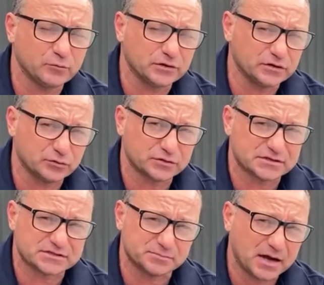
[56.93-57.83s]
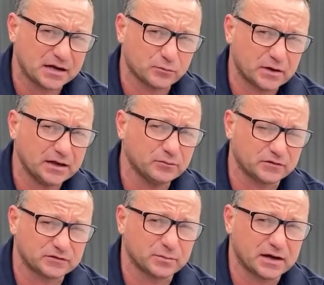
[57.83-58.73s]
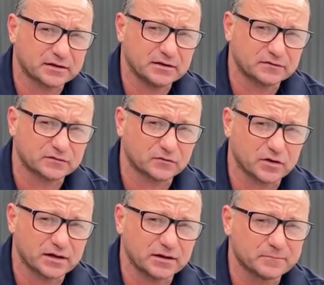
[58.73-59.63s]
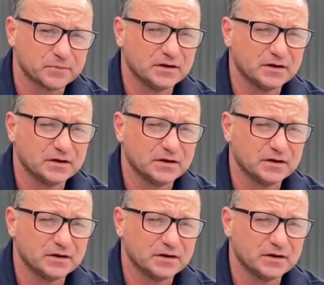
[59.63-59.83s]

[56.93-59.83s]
when you do it the smart way with Smart Kits Australia.